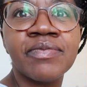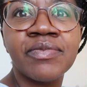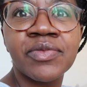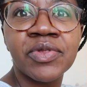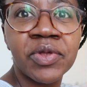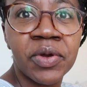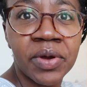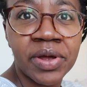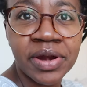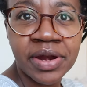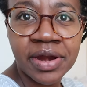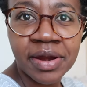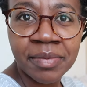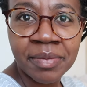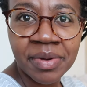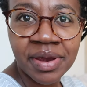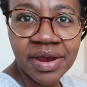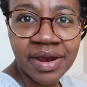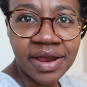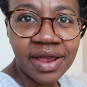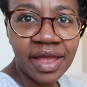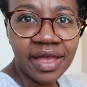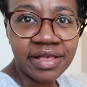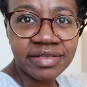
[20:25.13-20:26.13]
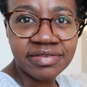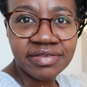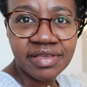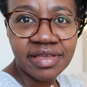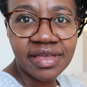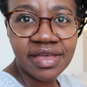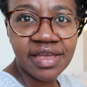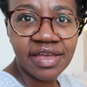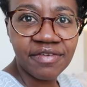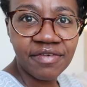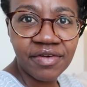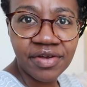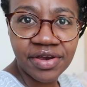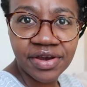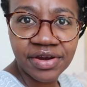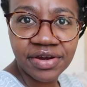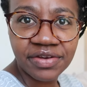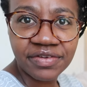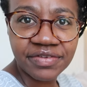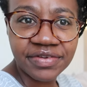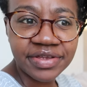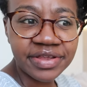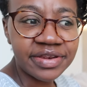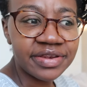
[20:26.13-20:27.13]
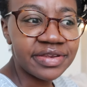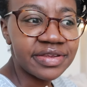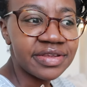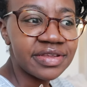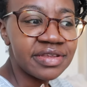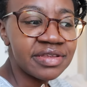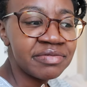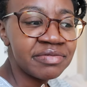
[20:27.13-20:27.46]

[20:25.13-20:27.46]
No one in America has ever heard of it.